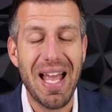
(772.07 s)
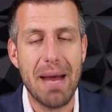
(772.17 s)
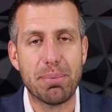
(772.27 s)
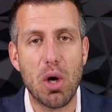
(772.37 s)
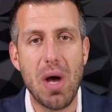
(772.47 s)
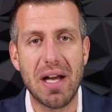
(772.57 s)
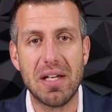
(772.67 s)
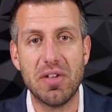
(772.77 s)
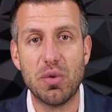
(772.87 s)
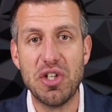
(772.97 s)
and
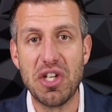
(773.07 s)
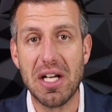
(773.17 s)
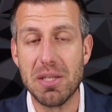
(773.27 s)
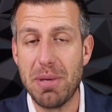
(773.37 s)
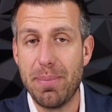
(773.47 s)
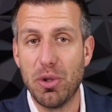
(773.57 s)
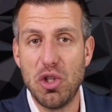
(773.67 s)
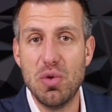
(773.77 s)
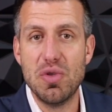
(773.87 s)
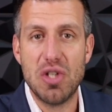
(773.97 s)
proactively reaching out to people
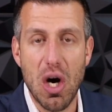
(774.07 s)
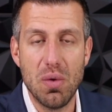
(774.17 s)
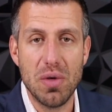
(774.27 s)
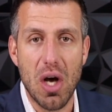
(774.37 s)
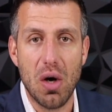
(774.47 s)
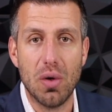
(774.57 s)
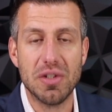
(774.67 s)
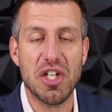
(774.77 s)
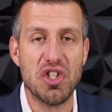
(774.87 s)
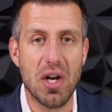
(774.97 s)
you don't know
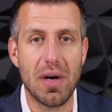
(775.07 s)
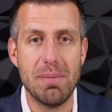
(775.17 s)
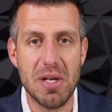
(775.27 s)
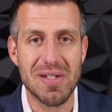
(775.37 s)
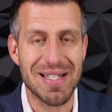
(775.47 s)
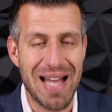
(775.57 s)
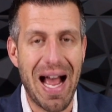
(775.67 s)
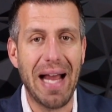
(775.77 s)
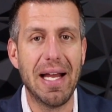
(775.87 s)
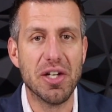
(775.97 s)
to generate business.
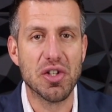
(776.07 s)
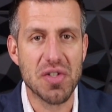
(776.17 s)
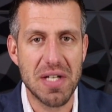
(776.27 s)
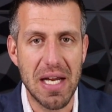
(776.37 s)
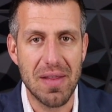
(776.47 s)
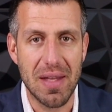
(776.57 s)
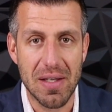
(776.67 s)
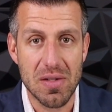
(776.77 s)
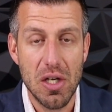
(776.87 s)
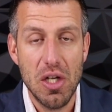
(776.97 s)
I understand
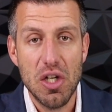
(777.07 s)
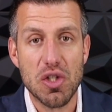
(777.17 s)
this.